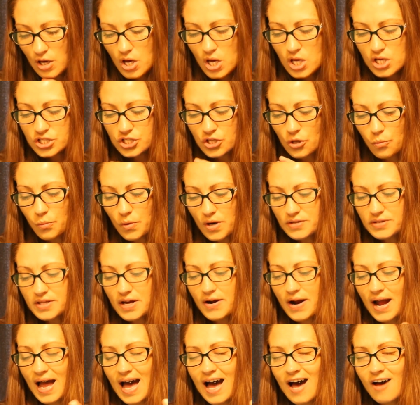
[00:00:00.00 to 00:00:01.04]
So where
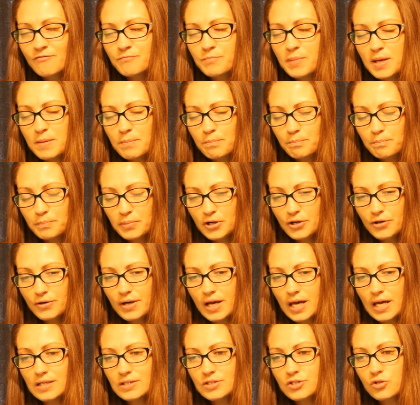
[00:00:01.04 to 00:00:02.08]
there have been
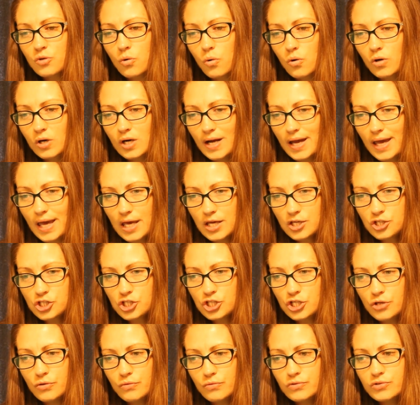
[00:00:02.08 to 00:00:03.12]
burdens or
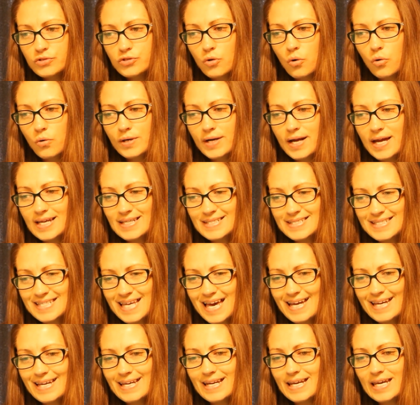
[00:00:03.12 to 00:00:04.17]
issues or
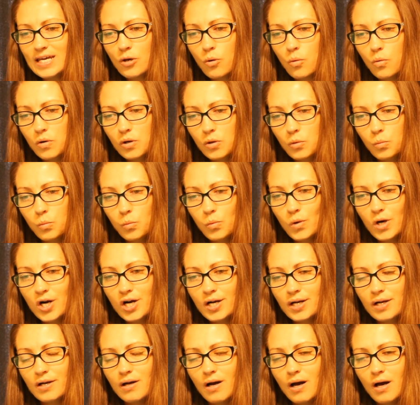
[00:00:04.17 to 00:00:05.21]
anxiety or
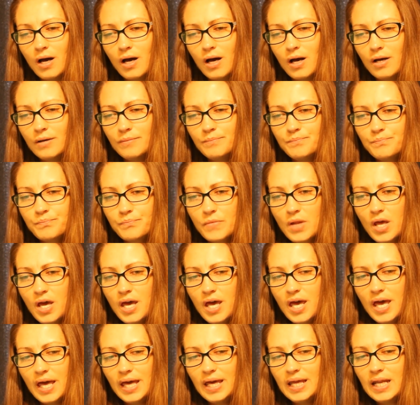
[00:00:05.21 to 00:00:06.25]
work,
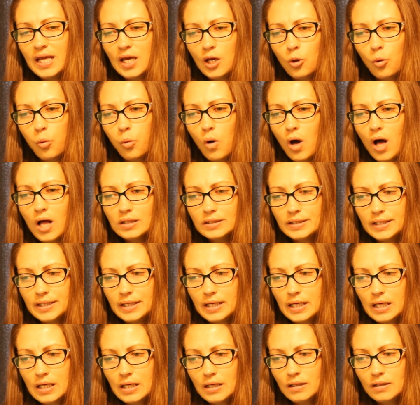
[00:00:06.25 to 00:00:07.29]

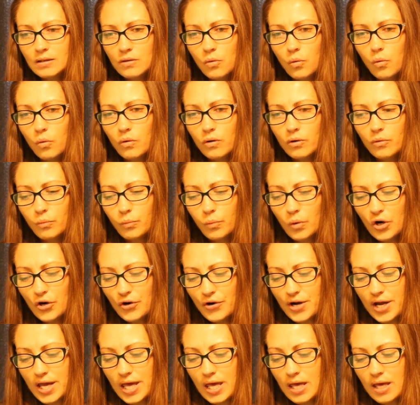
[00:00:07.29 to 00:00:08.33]
inequality or
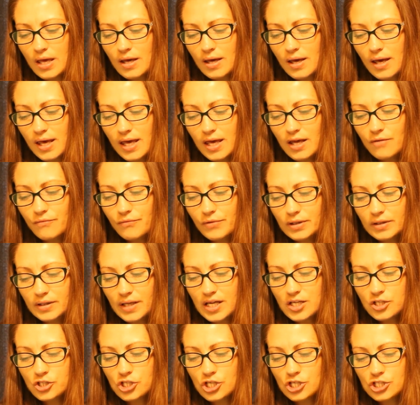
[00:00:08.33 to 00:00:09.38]
worry in
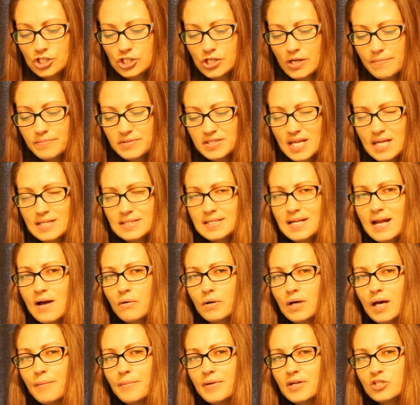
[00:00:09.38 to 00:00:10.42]
relationships, that's now
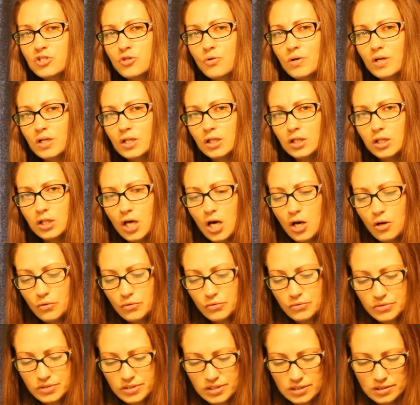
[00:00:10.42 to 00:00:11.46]
coming to a
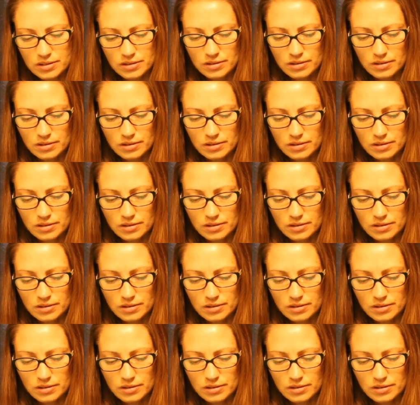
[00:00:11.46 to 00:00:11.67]
close.